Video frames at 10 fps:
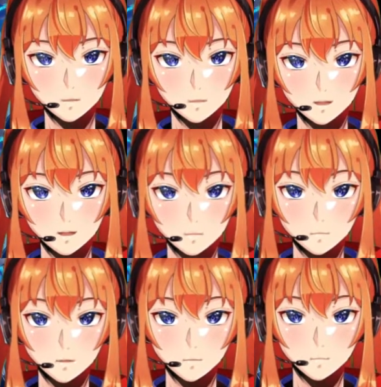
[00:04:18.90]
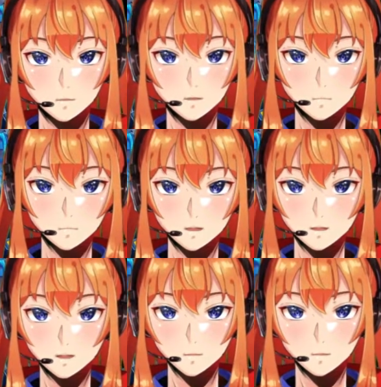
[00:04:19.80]
I used the free
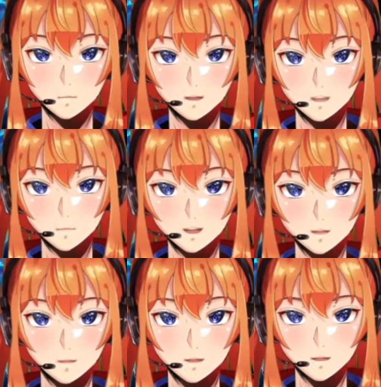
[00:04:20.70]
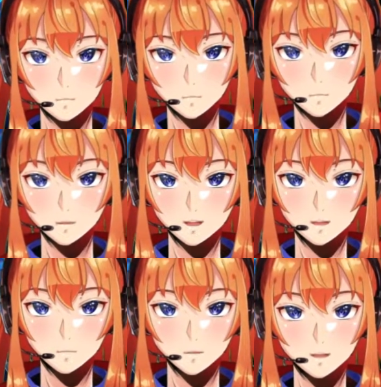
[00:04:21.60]
Jirachi that you can get by having a sword or
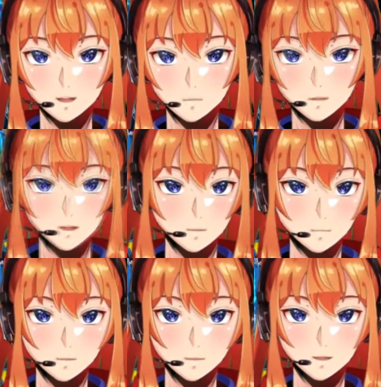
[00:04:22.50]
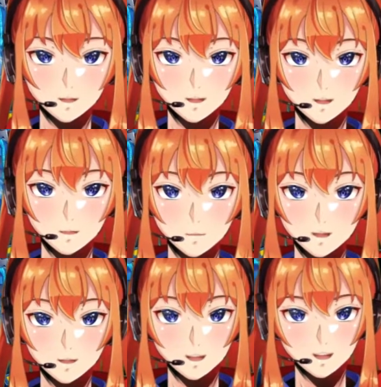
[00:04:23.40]
shield save, my friends didn't, and
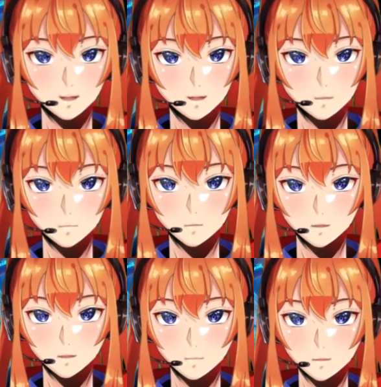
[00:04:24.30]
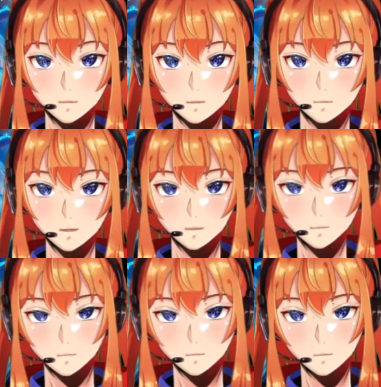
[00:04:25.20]
they had a similar experience.
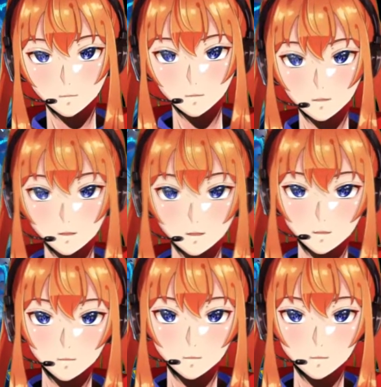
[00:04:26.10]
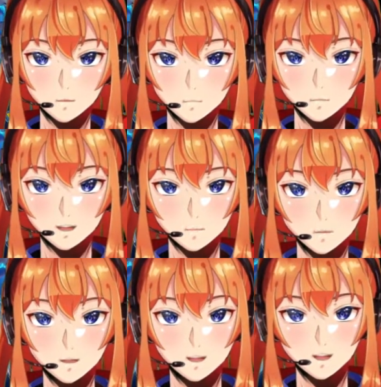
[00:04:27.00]
The battles
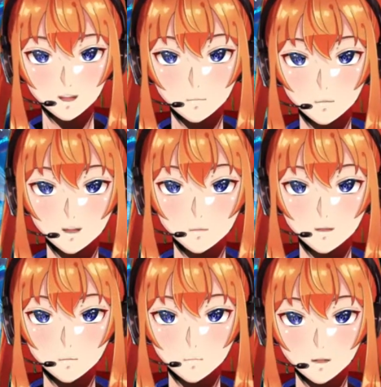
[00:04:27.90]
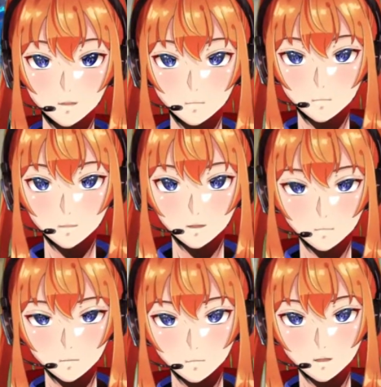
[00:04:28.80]
can be a lot of fun, but I
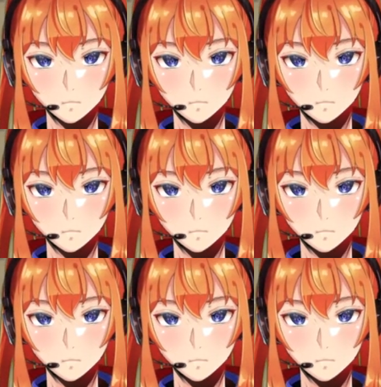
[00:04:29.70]
found the only